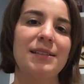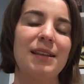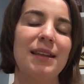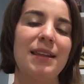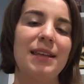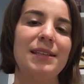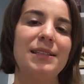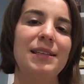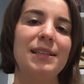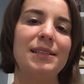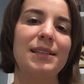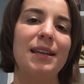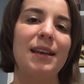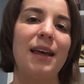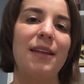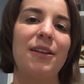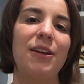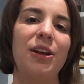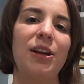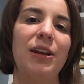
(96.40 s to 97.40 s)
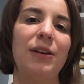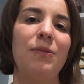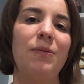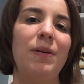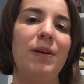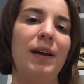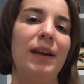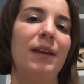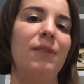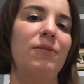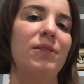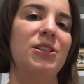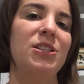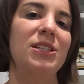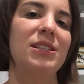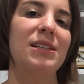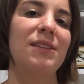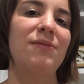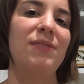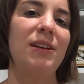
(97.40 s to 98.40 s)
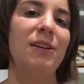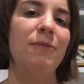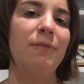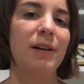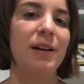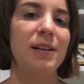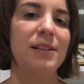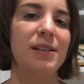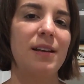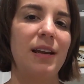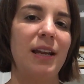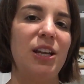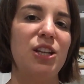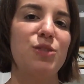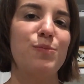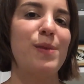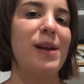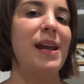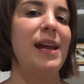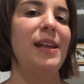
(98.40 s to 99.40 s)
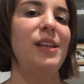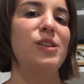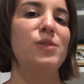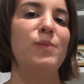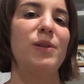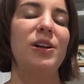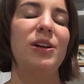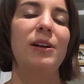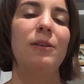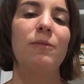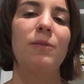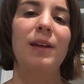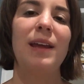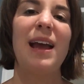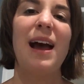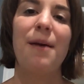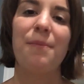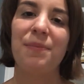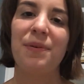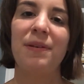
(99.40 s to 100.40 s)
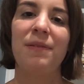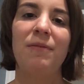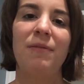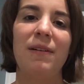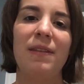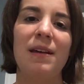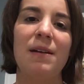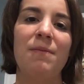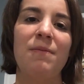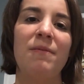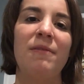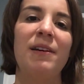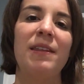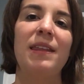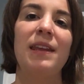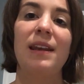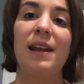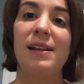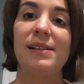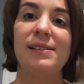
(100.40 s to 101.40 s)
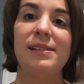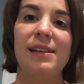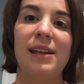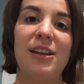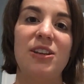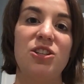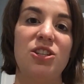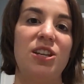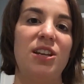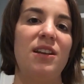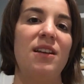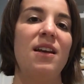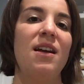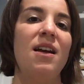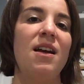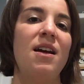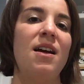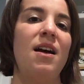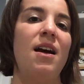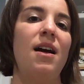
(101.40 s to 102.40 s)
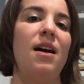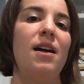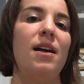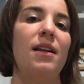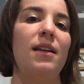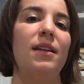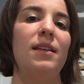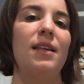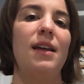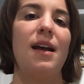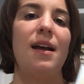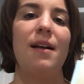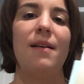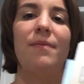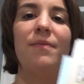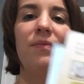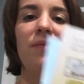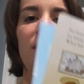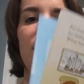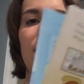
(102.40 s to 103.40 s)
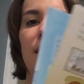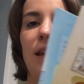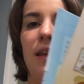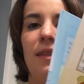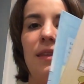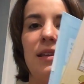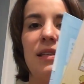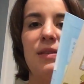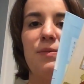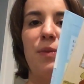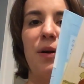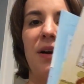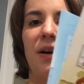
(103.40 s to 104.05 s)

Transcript: So this is another good one with just a few words on each page, but you can really help with them with enunciation on in this